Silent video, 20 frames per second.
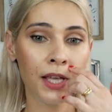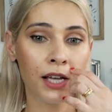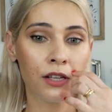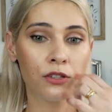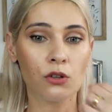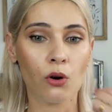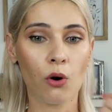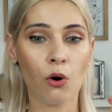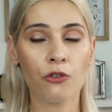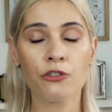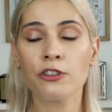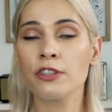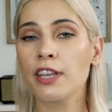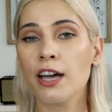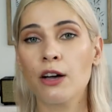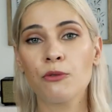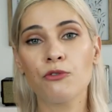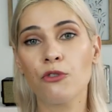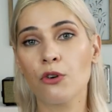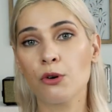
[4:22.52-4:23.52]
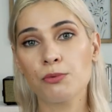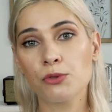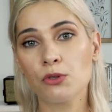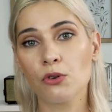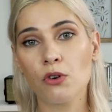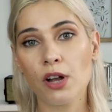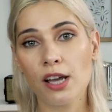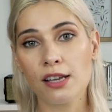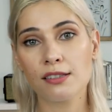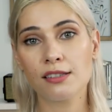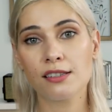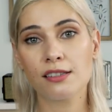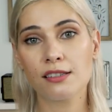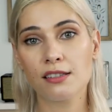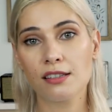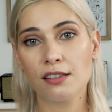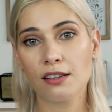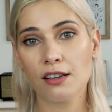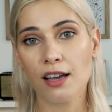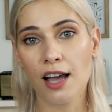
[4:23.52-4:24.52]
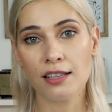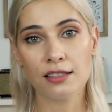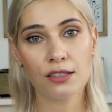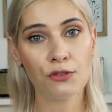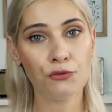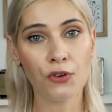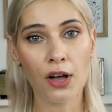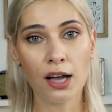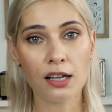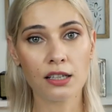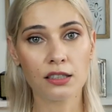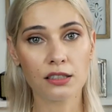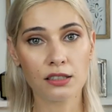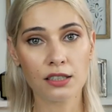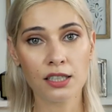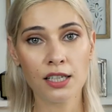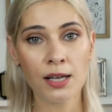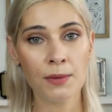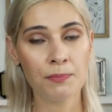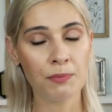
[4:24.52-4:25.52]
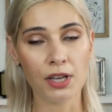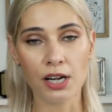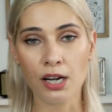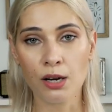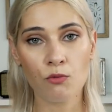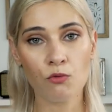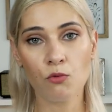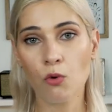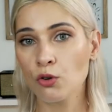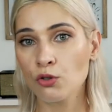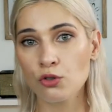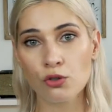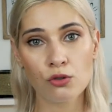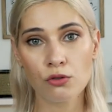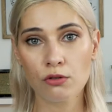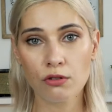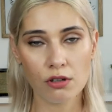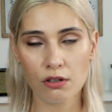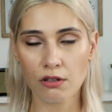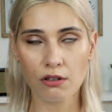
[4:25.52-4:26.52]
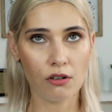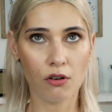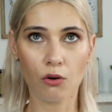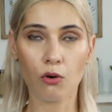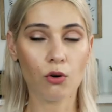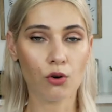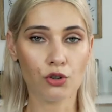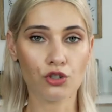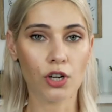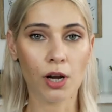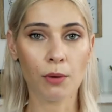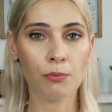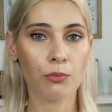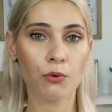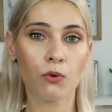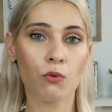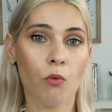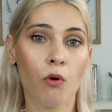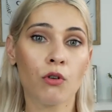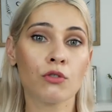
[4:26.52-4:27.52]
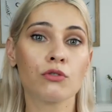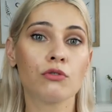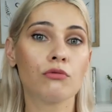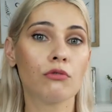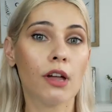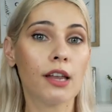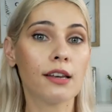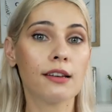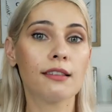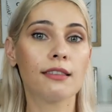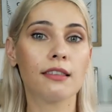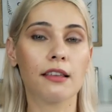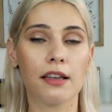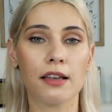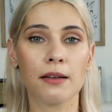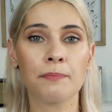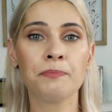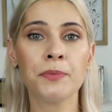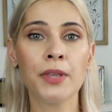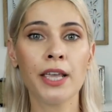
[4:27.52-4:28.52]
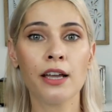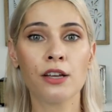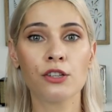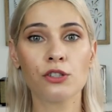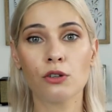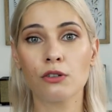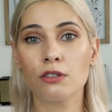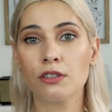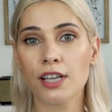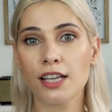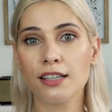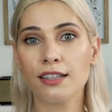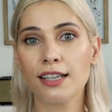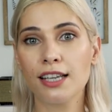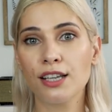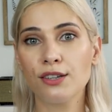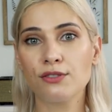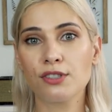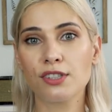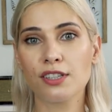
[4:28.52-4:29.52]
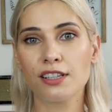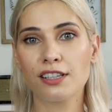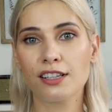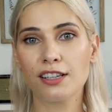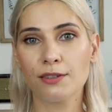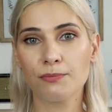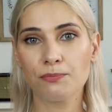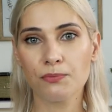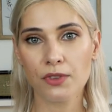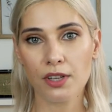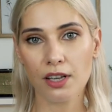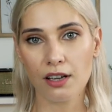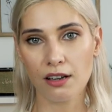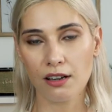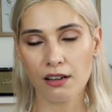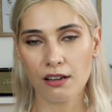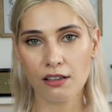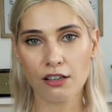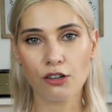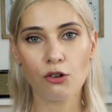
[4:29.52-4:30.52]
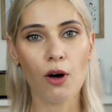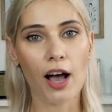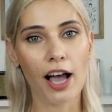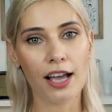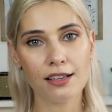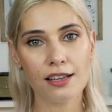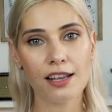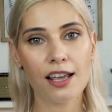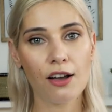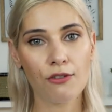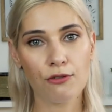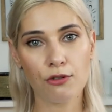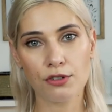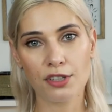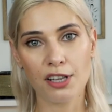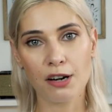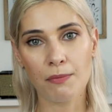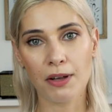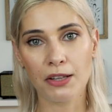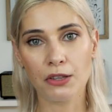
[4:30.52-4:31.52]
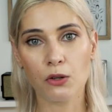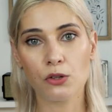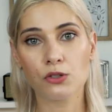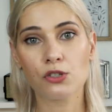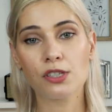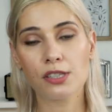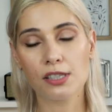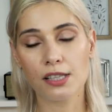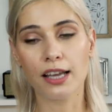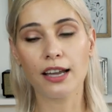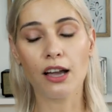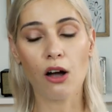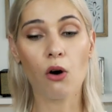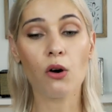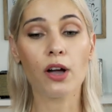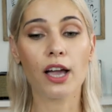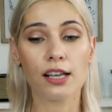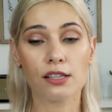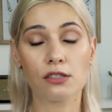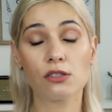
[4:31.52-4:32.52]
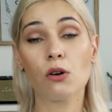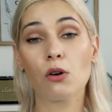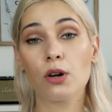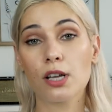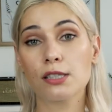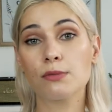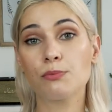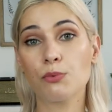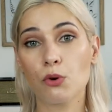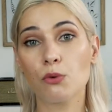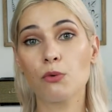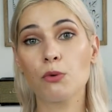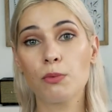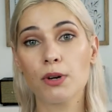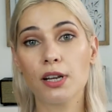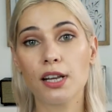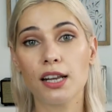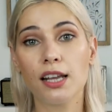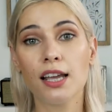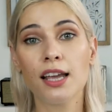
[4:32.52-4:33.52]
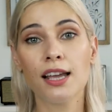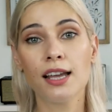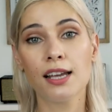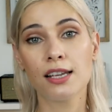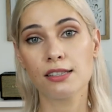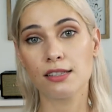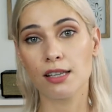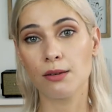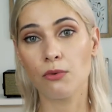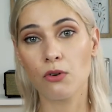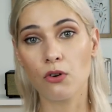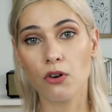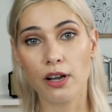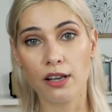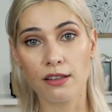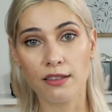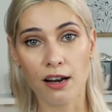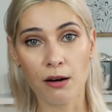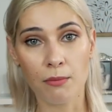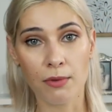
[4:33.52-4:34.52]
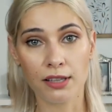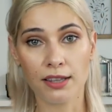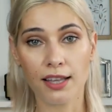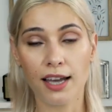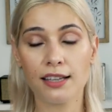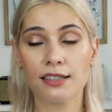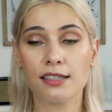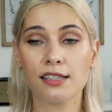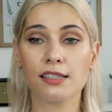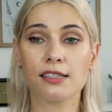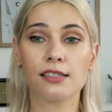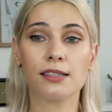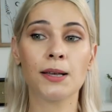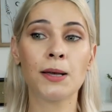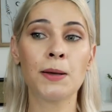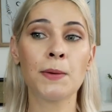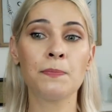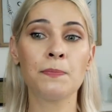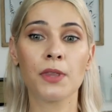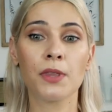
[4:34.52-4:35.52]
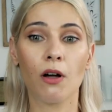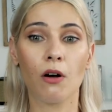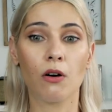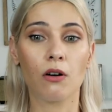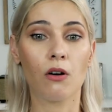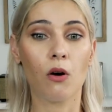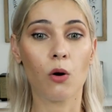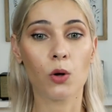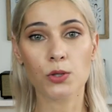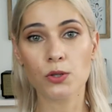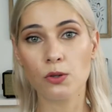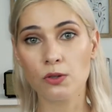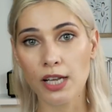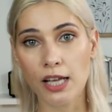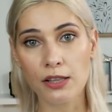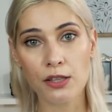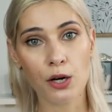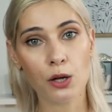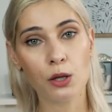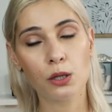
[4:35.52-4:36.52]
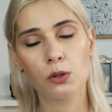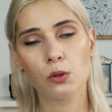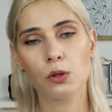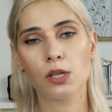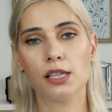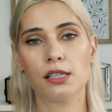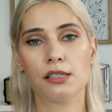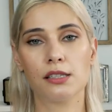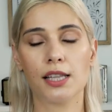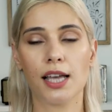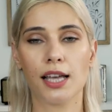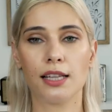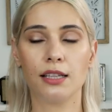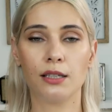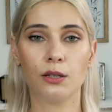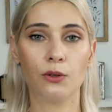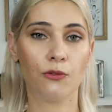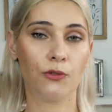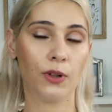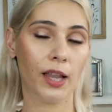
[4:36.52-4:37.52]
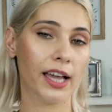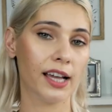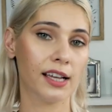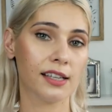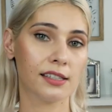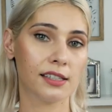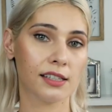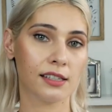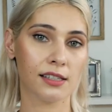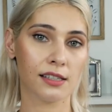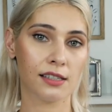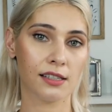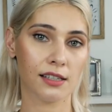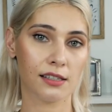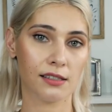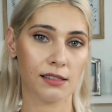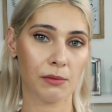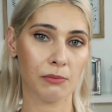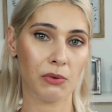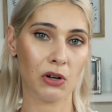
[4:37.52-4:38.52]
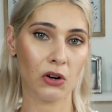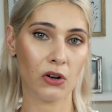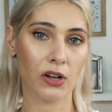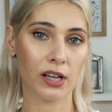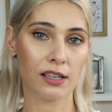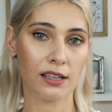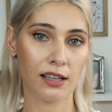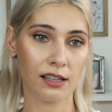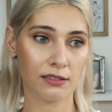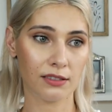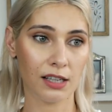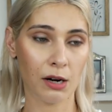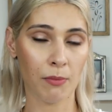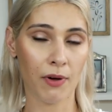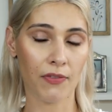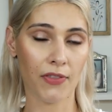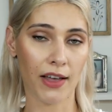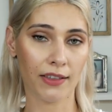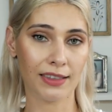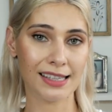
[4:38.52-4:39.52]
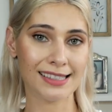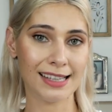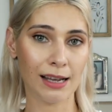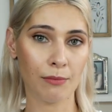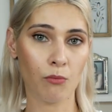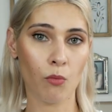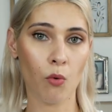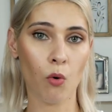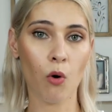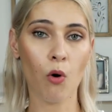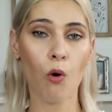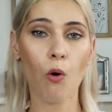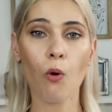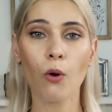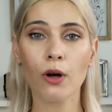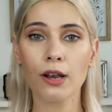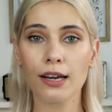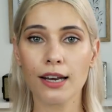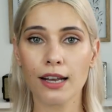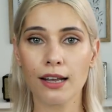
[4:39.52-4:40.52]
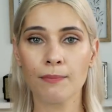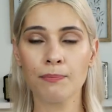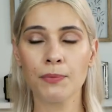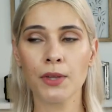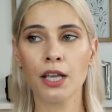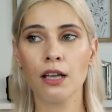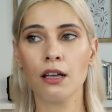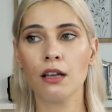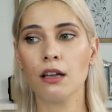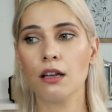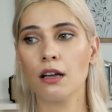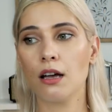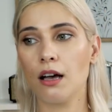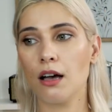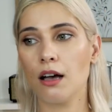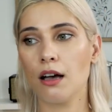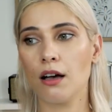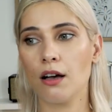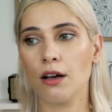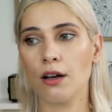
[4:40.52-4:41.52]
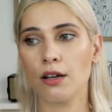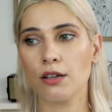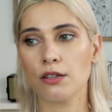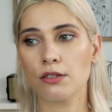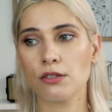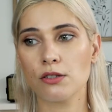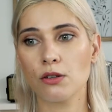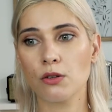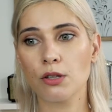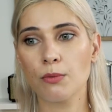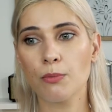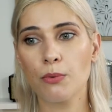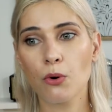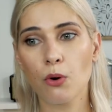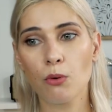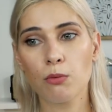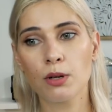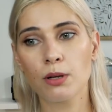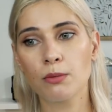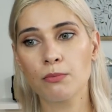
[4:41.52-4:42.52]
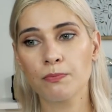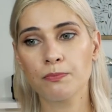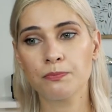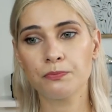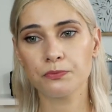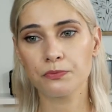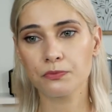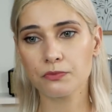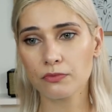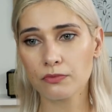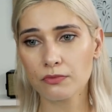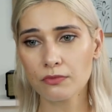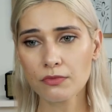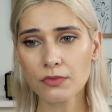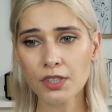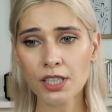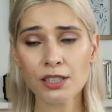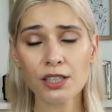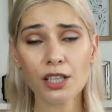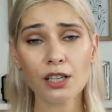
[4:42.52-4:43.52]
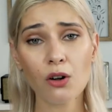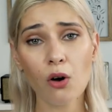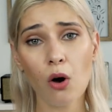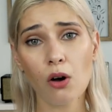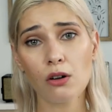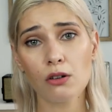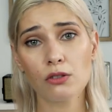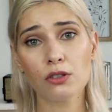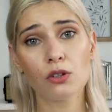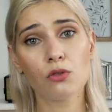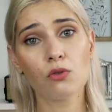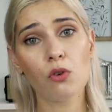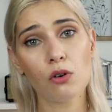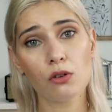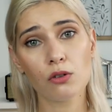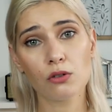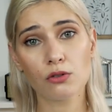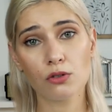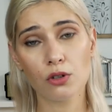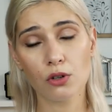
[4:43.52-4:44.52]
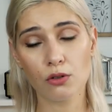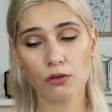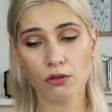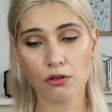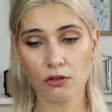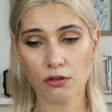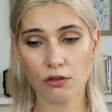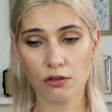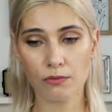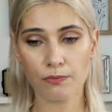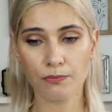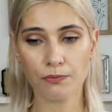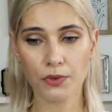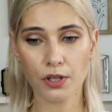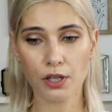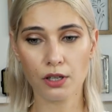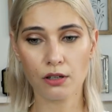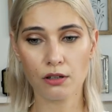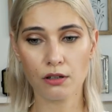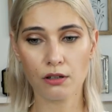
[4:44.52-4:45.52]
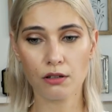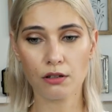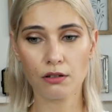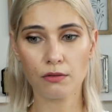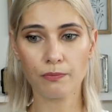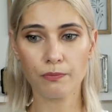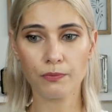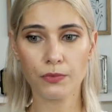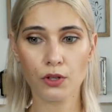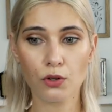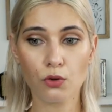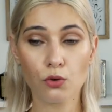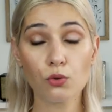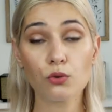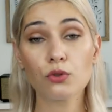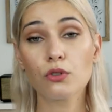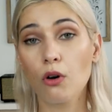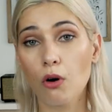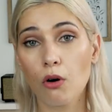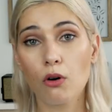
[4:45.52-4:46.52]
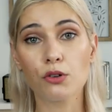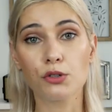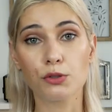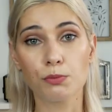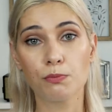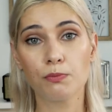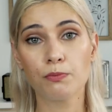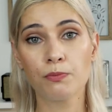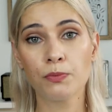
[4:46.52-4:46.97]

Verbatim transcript: So oftentimes for psoriasis, the antifungal cream won't uh, or shampoo won't do anything. So that gives the uh, you know idea for dermatologists like okay, so it's probably seborrheic dermatitis. Uh, also, another clue is that the flakes in seborrheic dermatitis are more oily. Uh, so the problem, the uh, the, um, uh, the root cause